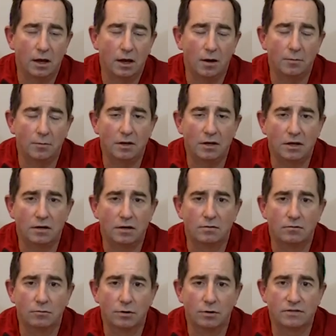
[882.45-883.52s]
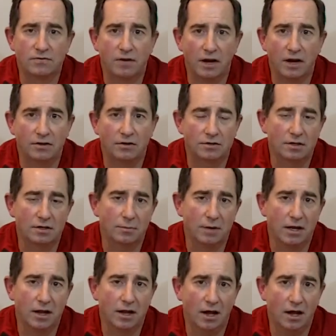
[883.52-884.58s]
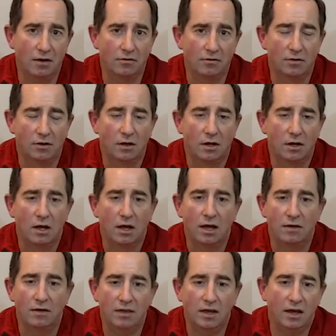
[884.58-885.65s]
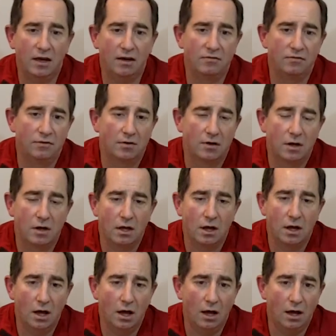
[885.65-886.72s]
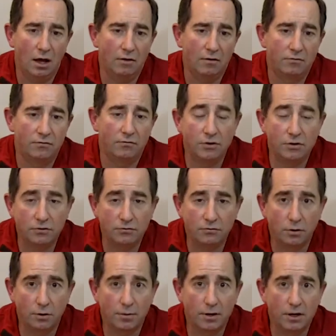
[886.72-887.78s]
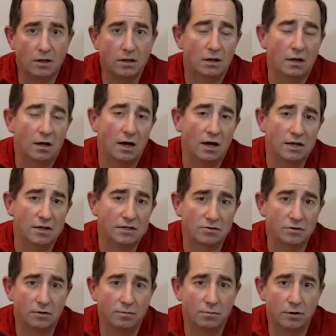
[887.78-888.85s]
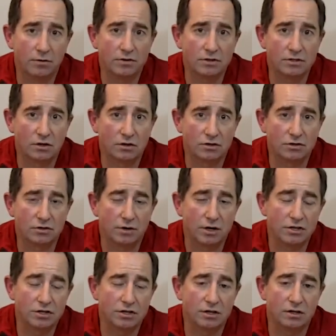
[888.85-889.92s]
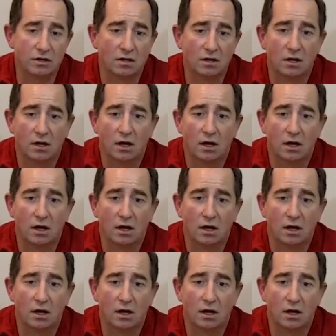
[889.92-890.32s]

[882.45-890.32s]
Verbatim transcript: how many risk factors they might have if they have uh, foot deformity, a history of previous ulceration,